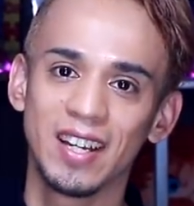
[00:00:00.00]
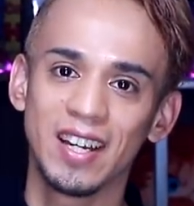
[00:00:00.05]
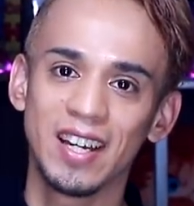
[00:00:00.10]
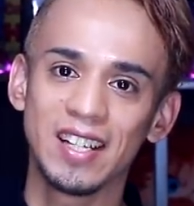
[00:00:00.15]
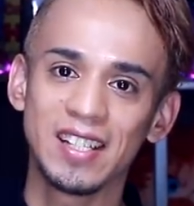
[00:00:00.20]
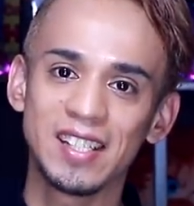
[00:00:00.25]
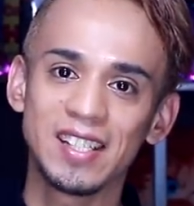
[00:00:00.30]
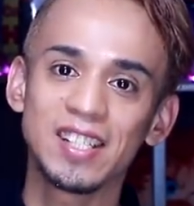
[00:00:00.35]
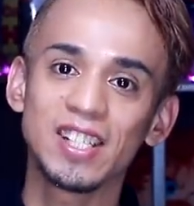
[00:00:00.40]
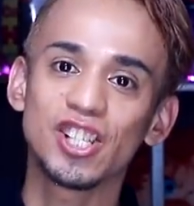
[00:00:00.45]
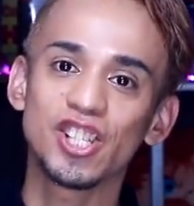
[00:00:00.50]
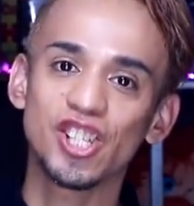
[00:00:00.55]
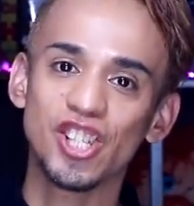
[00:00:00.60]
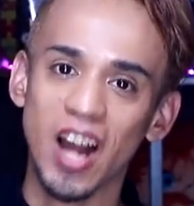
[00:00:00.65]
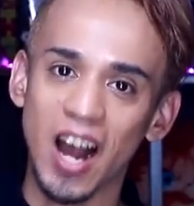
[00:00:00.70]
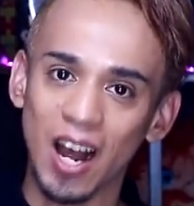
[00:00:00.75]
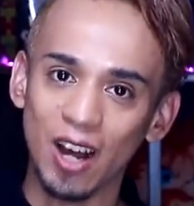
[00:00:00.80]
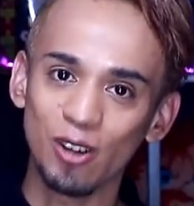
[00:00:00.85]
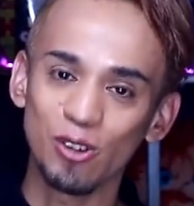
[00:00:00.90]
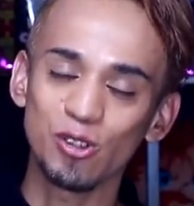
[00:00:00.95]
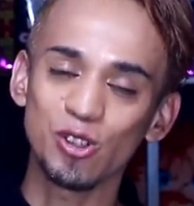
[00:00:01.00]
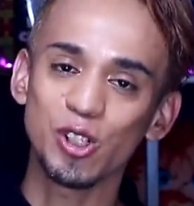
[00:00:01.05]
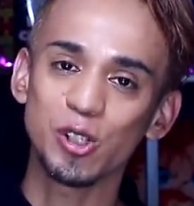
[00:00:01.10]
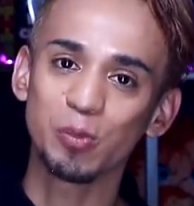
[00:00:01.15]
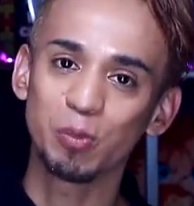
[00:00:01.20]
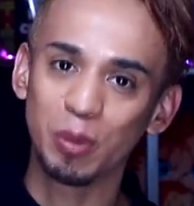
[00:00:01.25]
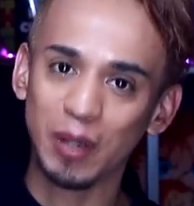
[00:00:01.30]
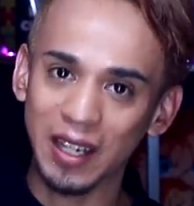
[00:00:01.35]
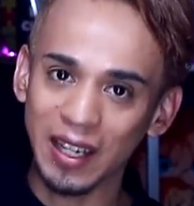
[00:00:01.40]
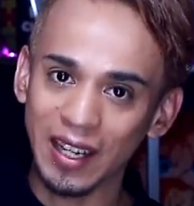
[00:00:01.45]
it's the Child's
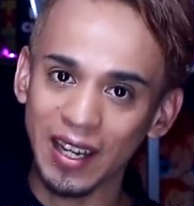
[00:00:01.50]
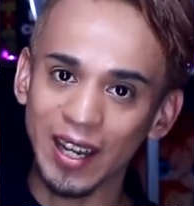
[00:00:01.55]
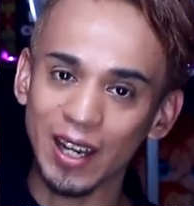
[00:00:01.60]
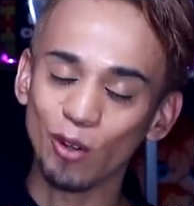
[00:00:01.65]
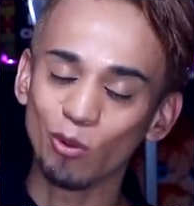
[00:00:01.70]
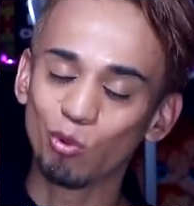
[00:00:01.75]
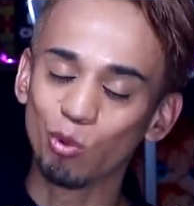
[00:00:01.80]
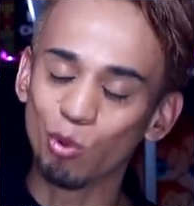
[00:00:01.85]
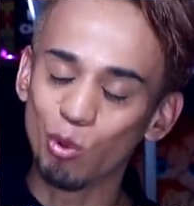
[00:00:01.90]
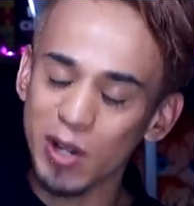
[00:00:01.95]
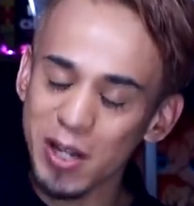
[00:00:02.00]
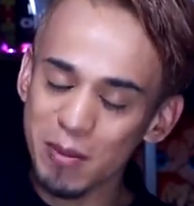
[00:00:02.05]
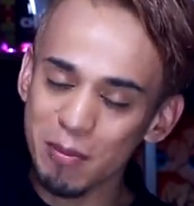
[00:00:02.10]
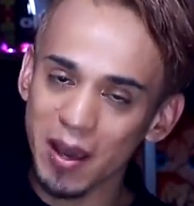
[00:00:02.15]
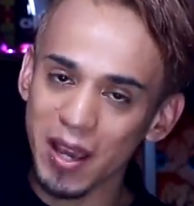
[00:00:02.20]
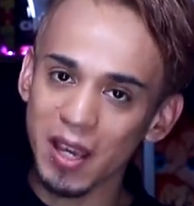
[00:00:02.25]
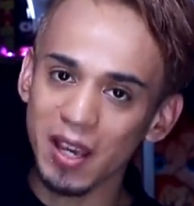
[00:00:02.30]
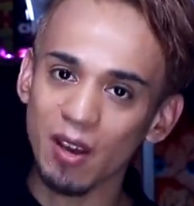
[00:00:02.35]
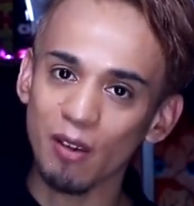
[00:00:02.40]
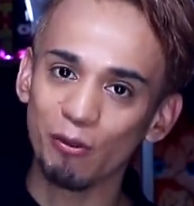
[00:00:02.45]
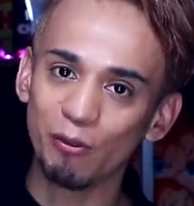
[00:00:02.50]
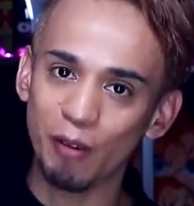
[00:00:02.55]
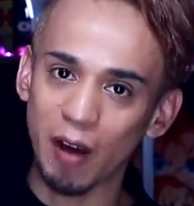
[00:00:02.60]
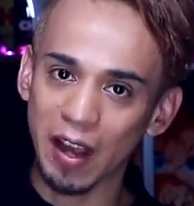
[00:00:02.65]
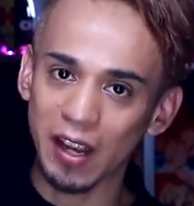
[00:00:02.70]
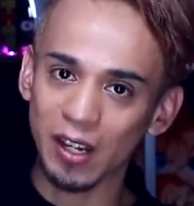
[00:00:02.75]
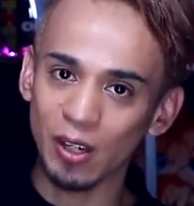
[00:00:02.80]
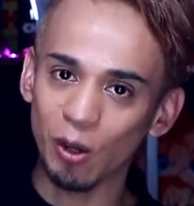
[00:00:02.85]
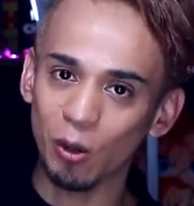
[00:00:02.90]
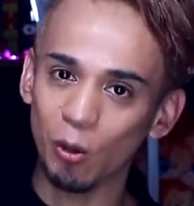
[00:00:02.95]
Play remake
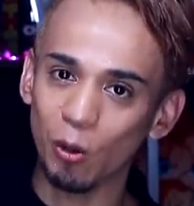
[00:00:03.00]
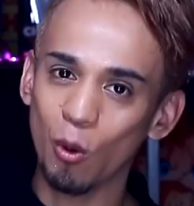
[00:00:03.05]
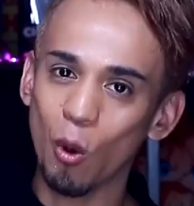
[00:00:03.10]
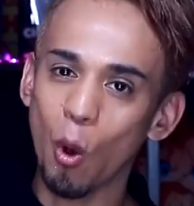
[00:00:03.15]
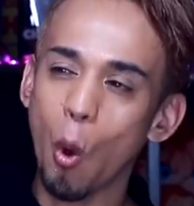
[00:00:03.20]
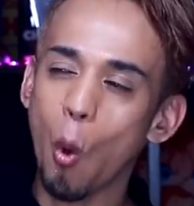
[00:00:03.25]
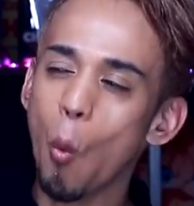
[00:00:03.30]
vinyl.